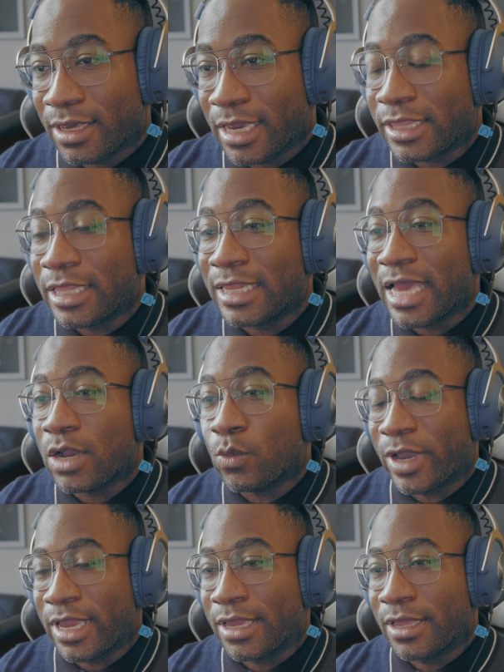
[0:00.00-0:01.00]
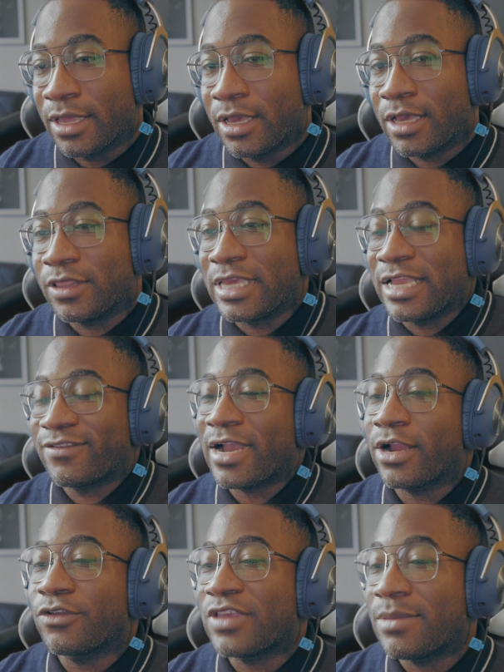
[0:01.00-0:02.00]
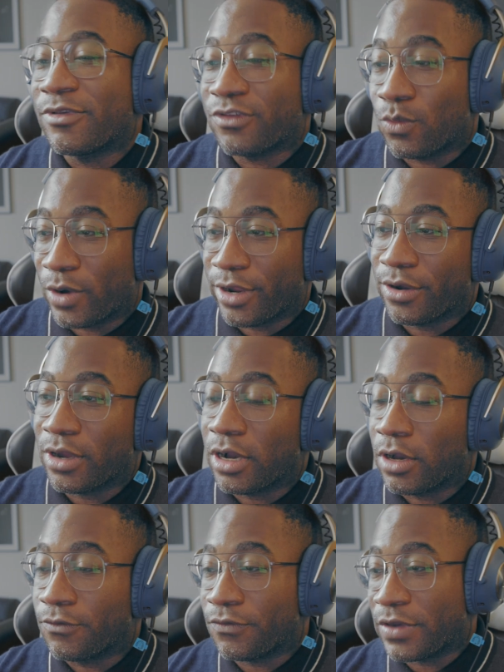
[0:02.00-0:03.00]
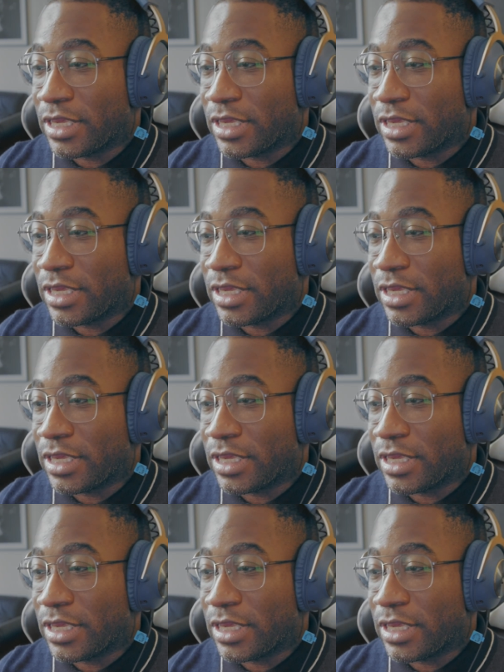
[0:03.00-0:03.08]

And then that way, the entire team is aware of